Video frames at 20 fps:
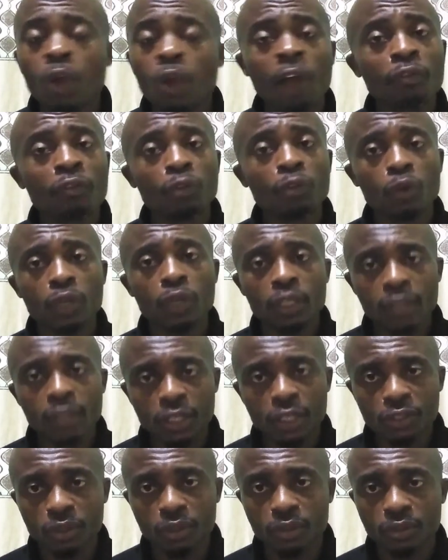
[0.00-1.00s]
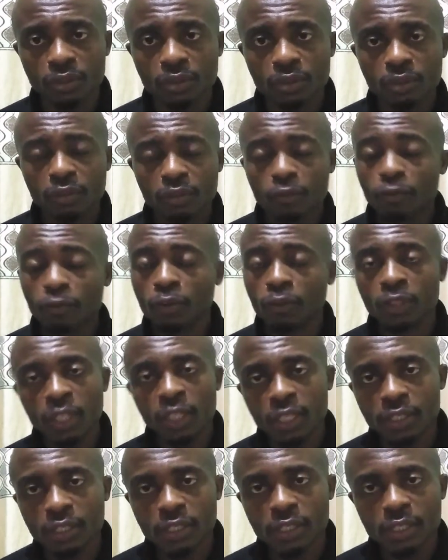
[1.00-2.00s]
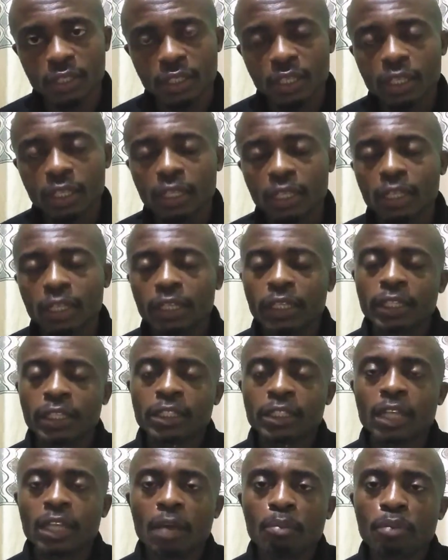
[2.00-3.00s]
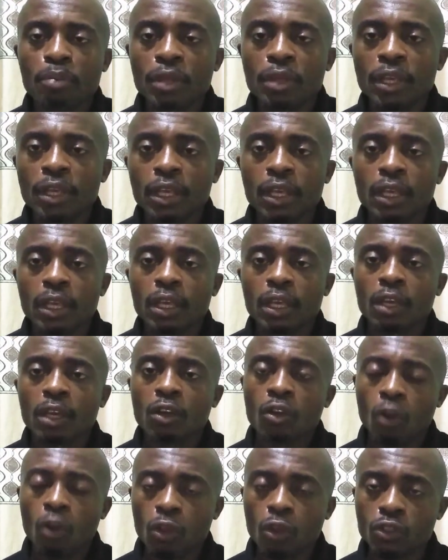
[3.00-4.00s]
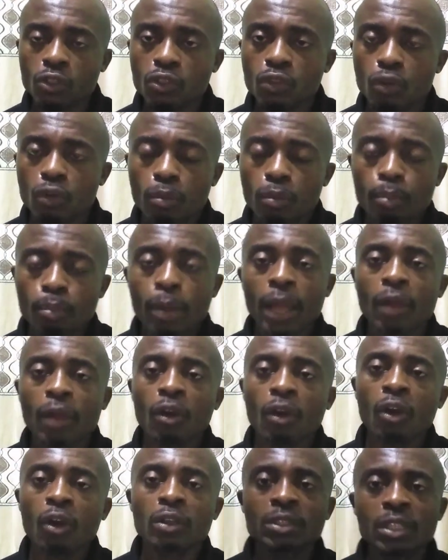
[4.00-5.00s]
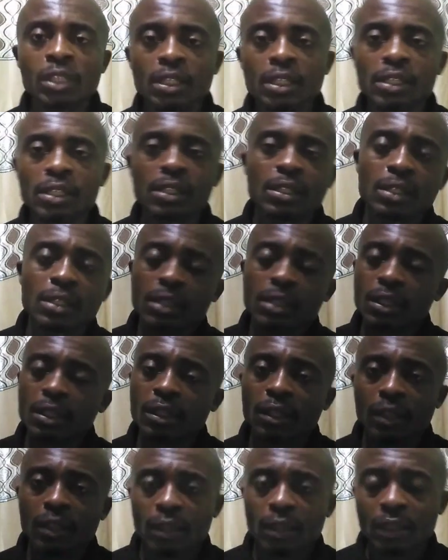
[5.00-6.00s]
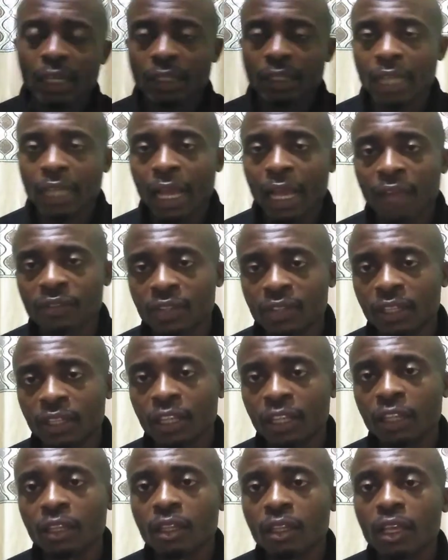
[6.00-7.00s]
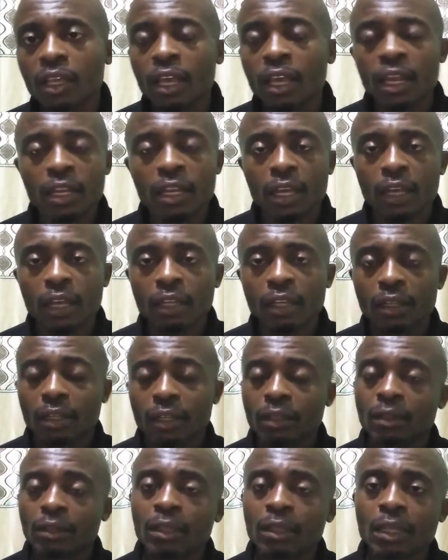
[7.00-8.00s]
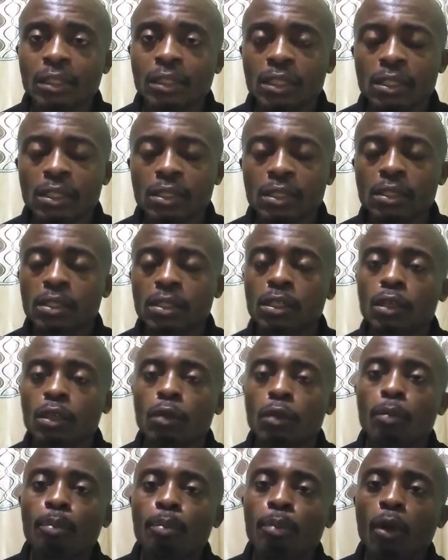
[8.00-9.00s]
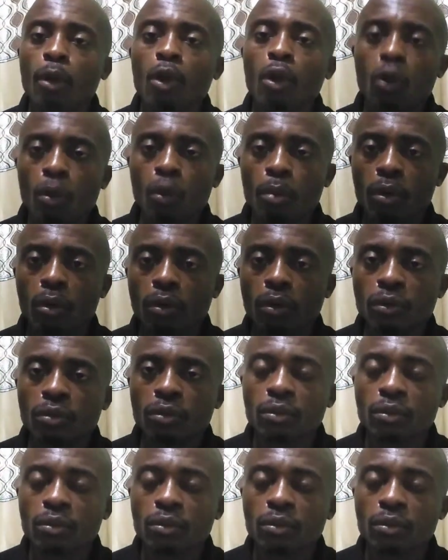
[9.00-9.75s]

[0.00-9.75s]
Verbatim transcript: have no erection for days, it can be caused by all this that I have stated earlier. That is poor hormone,